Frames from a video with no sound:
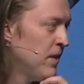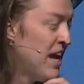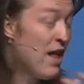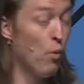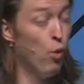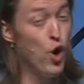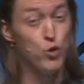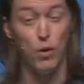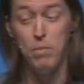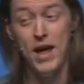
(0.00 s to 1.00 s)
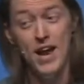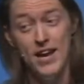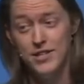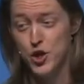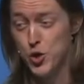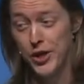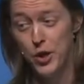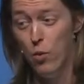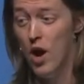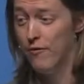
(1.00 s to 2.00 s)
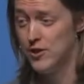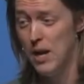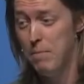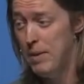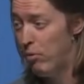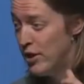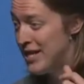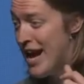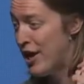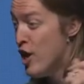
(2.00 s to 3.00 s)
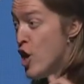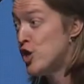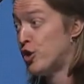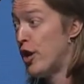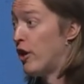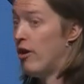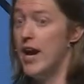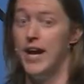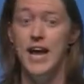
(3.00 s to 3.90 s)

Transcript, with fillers: That word repent is a tricky one. For some people, it's like triggering.